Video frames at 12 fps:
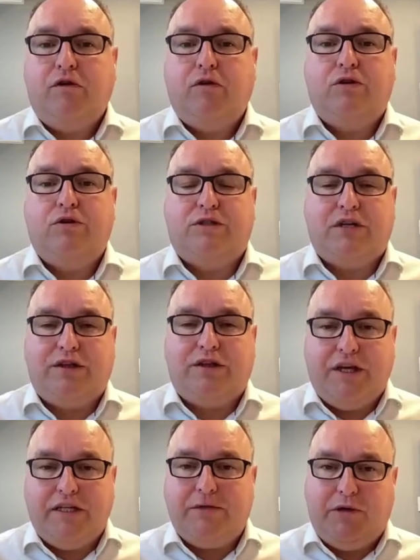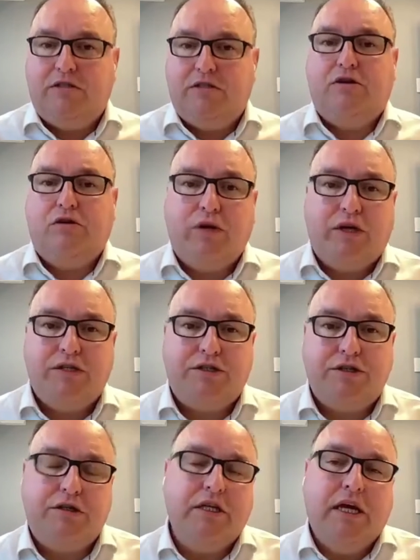you followed, which I think speaks to your
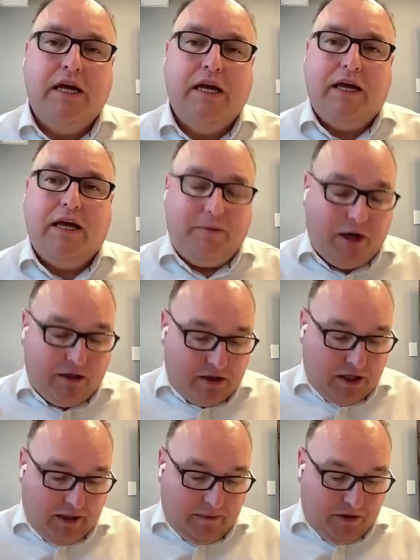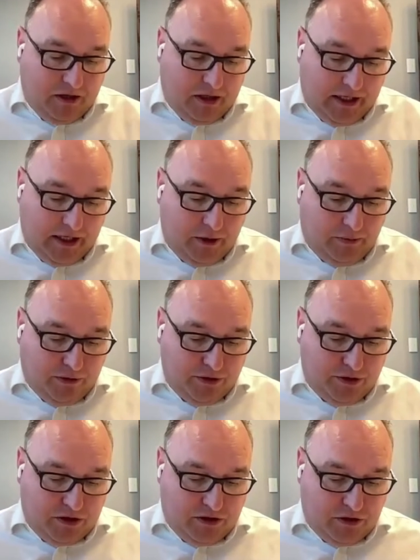question about legal
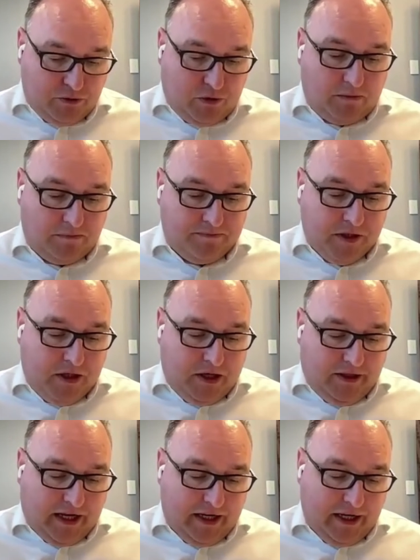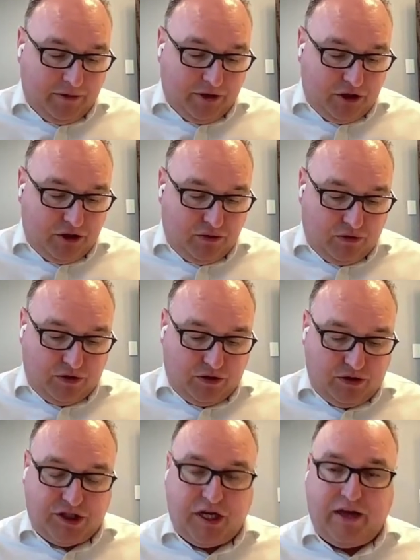processes as well. That enables you to
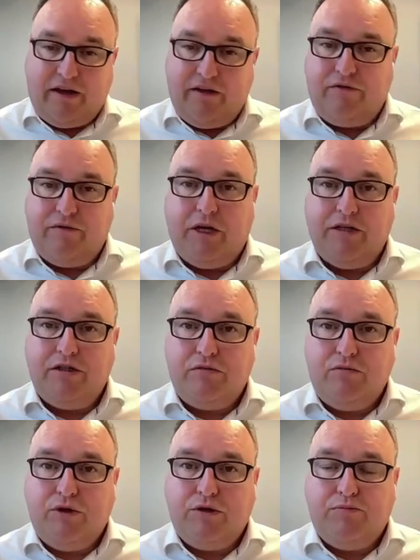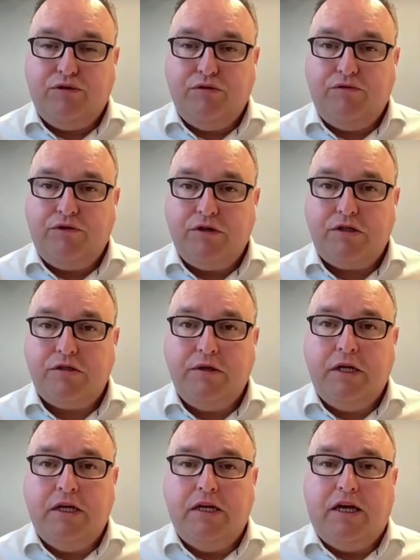also share that information with approvers,
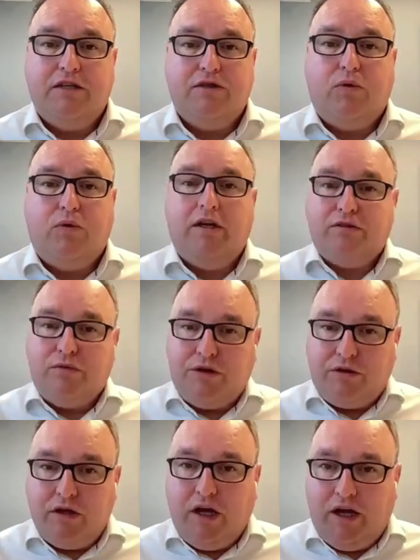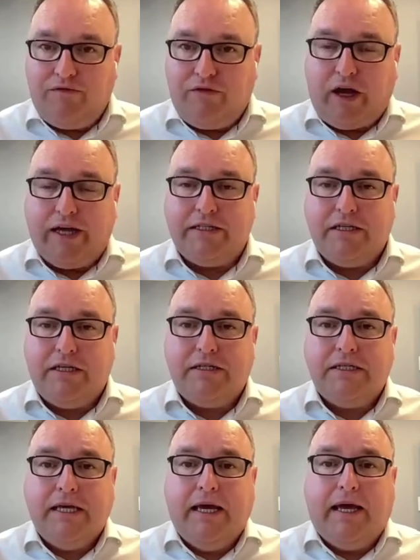as well as with
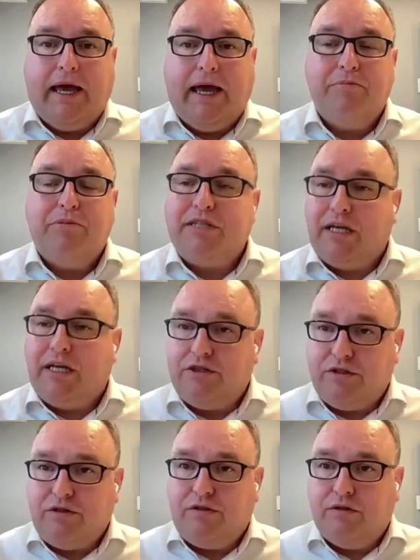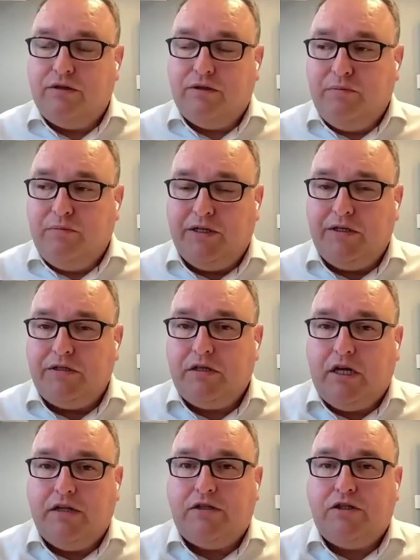advisors and potential
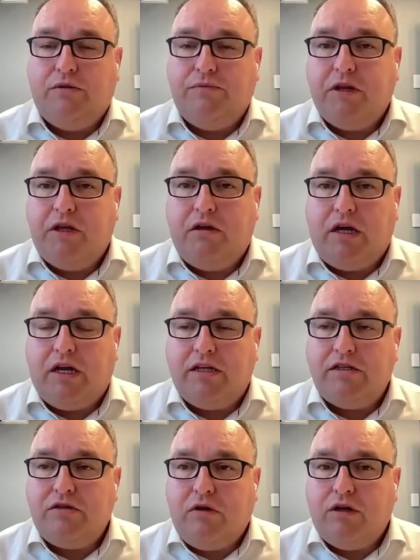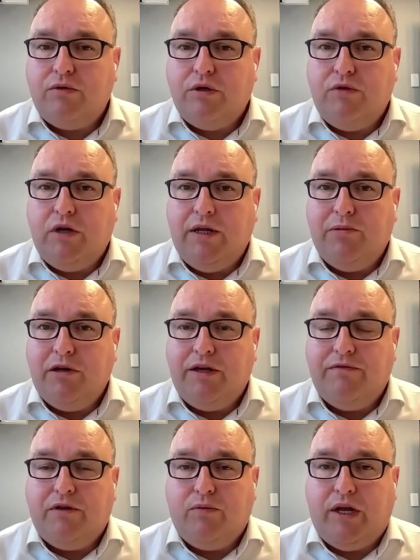bidders. And so, at Encerado, we really
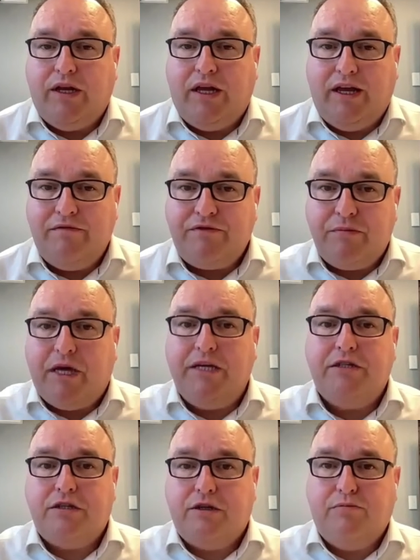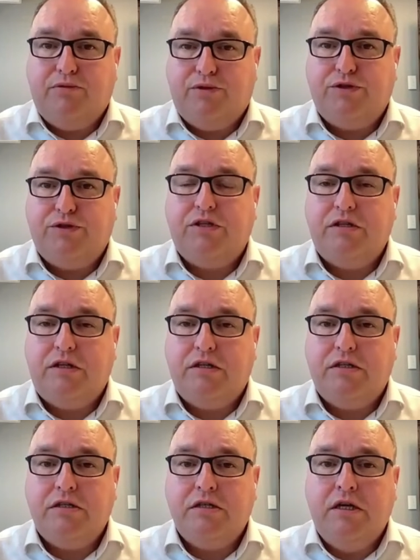believe that when information and
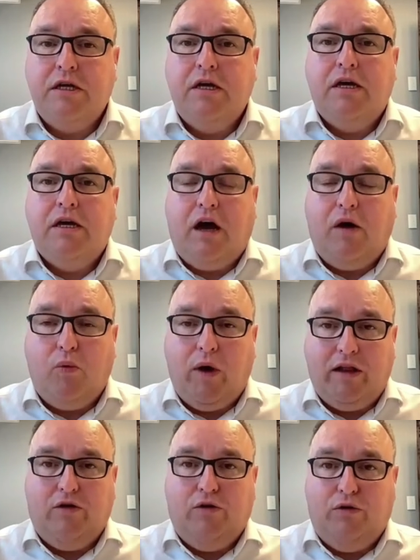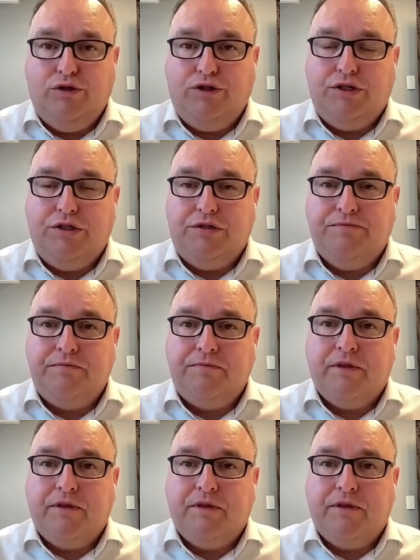processes are well ordered,